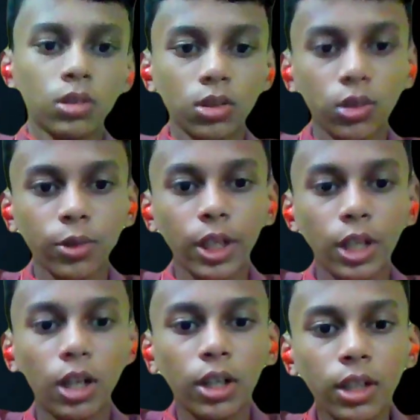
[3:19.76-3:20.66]
So we
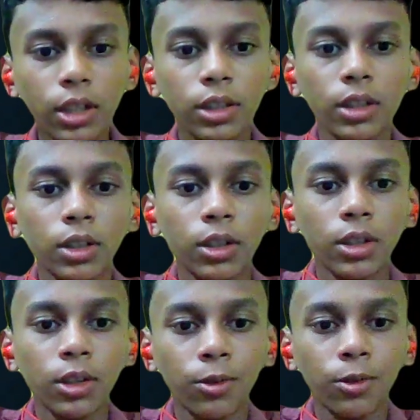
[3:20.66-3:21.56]
got it
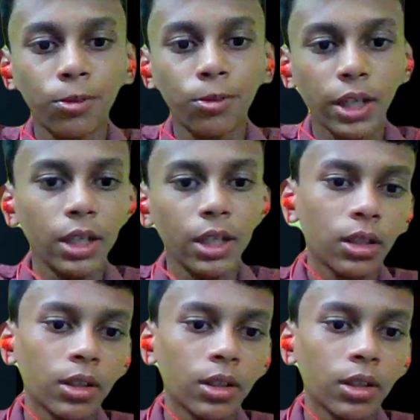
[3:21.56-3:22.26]
5p